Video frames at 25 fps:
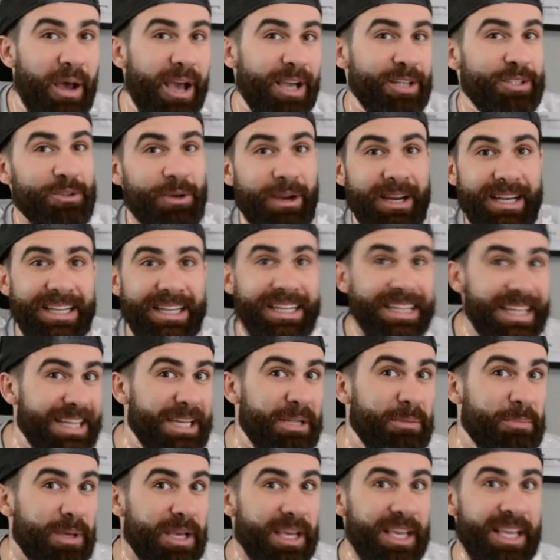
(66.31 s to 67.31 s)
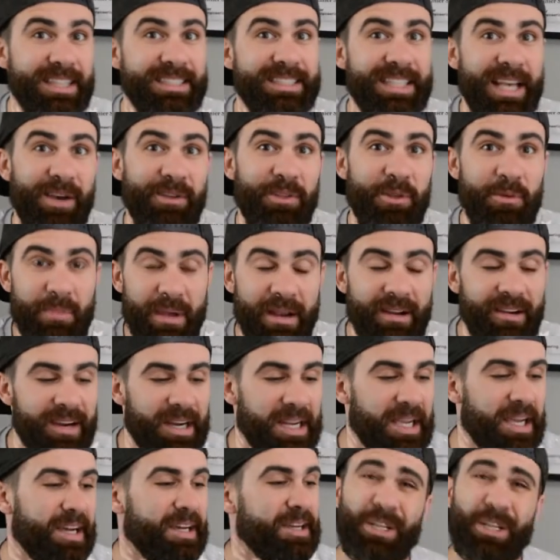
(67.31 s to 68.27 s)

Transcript: I tried guinea pig in South America.